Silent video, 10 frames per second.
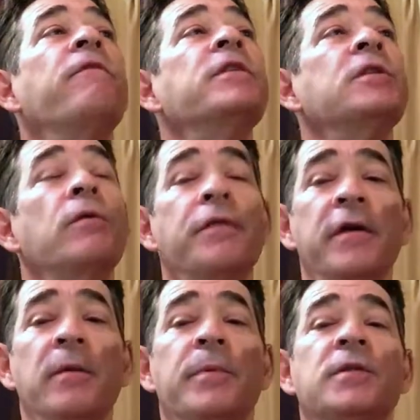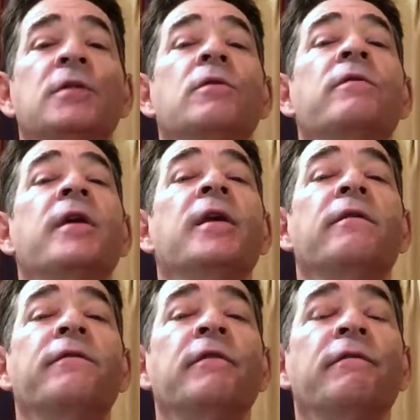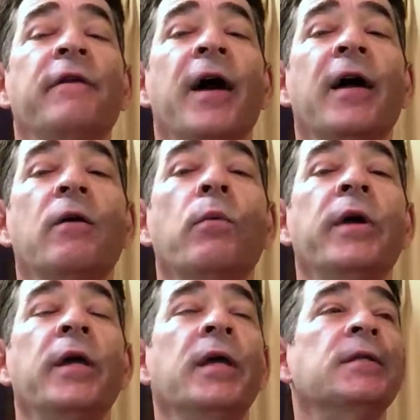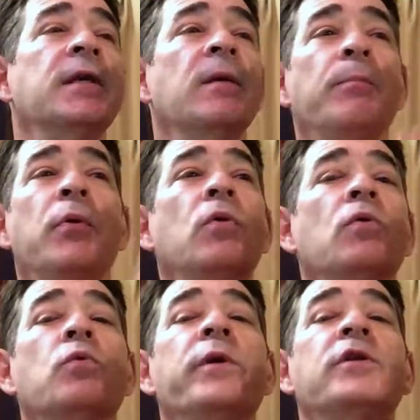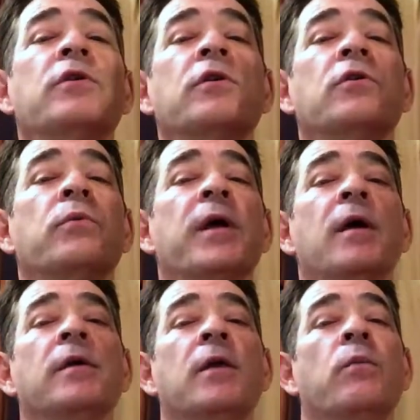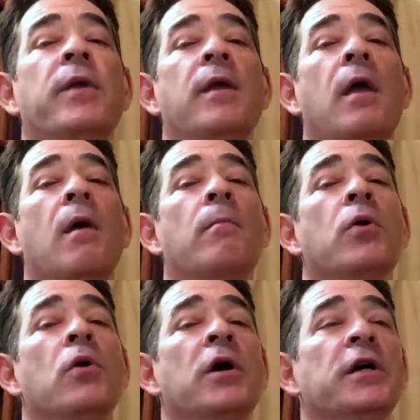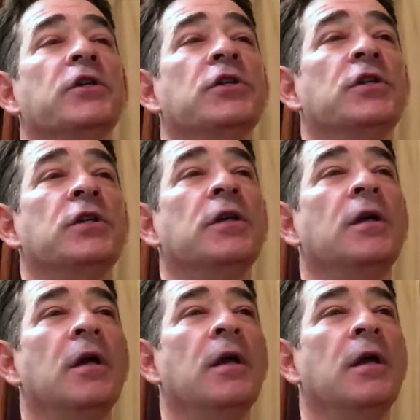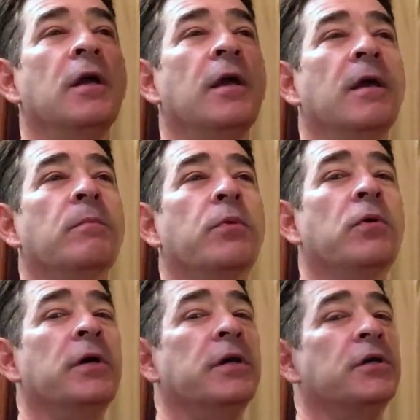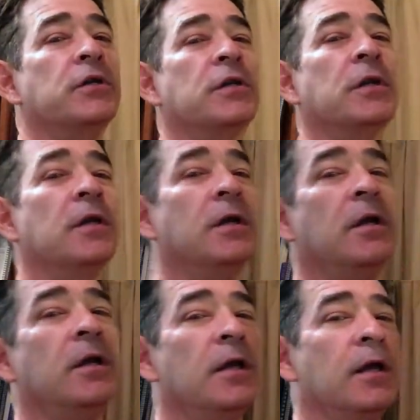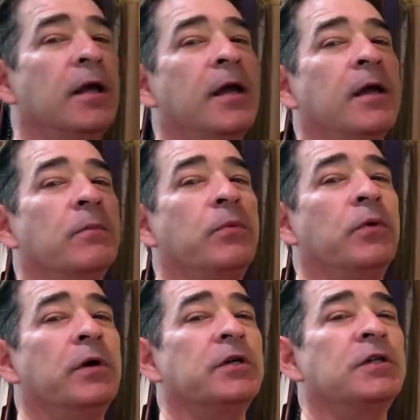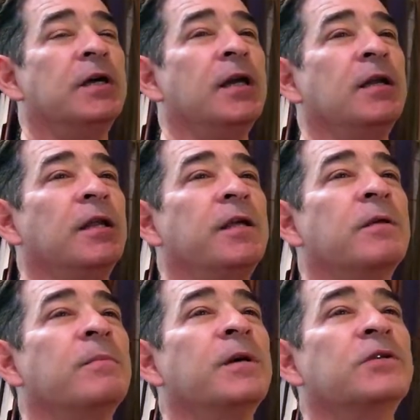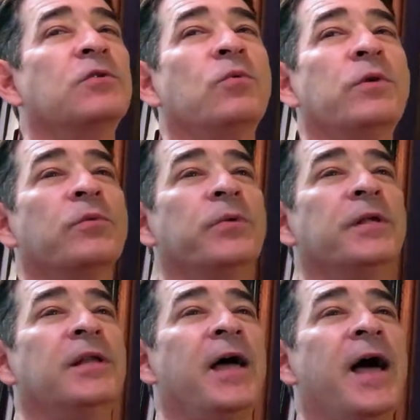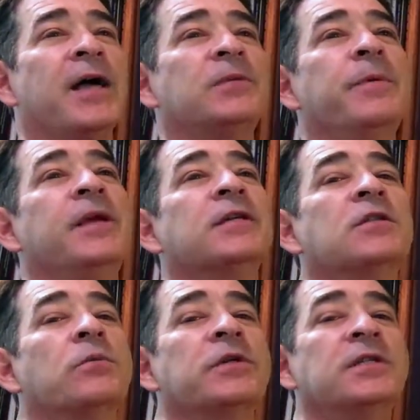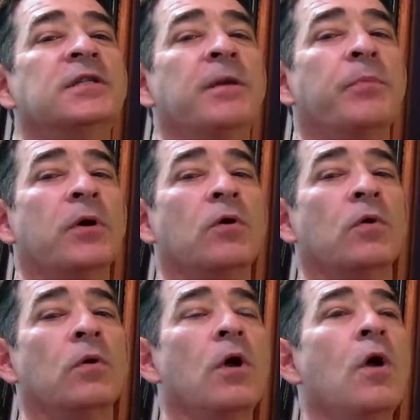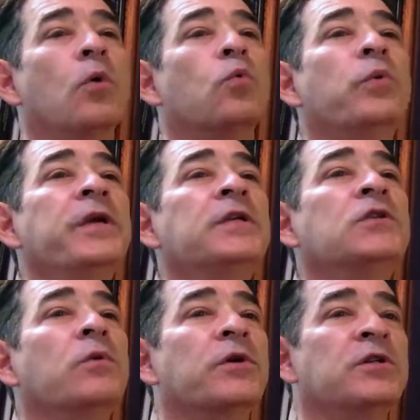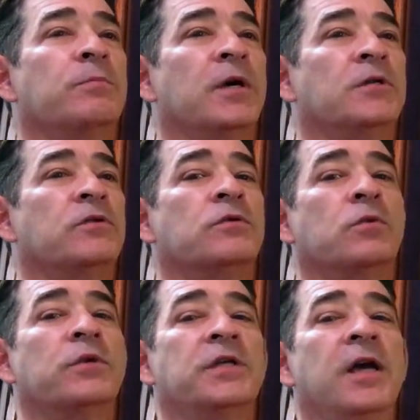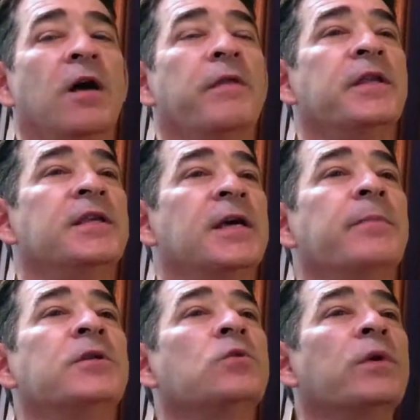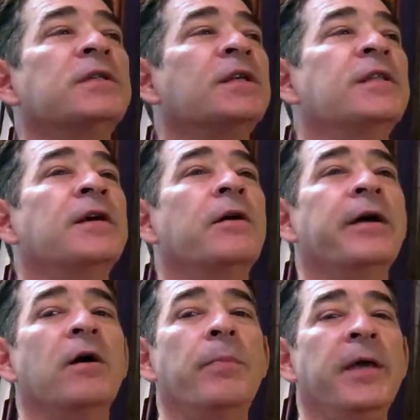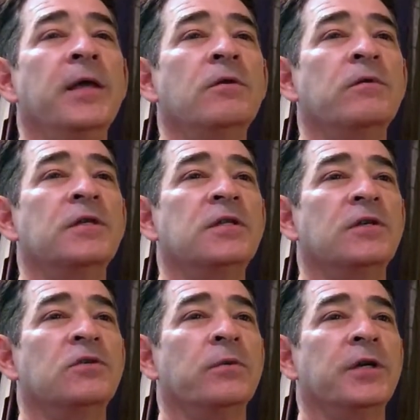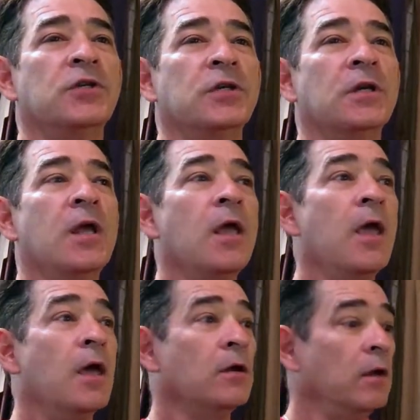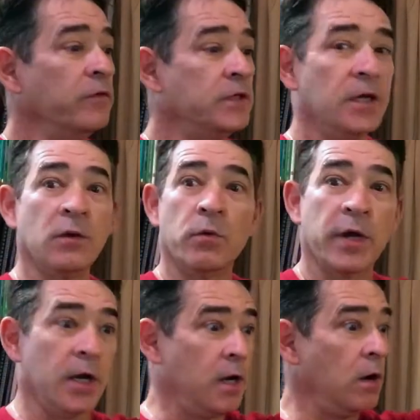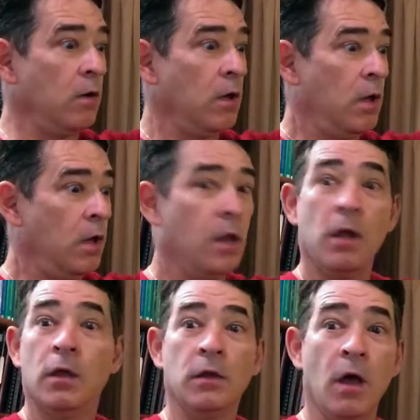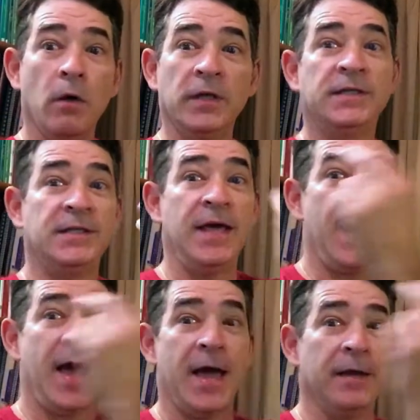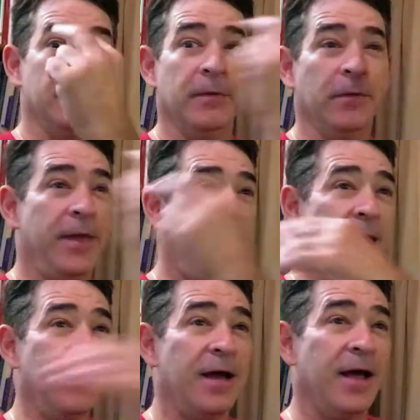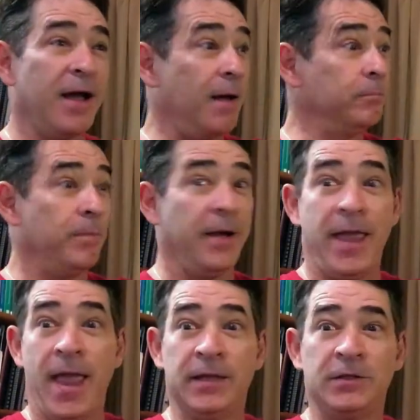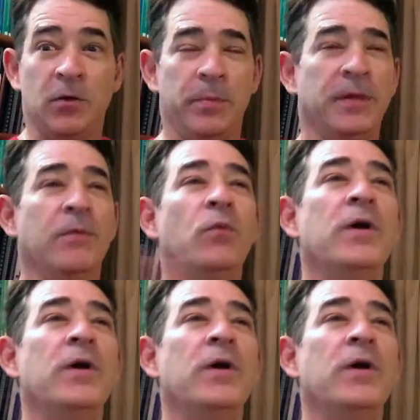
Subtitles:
physical therapists knew that if, in fact, we, instead of pulled, we turned around and we pushed and pushed and pushed, suddenly the muscle would relax because the reciprocal resource muscles would tell the damaged ones that they'll help handle the situation. And all of a sudden, we're going to go, notice that. Okay, I got my hands open.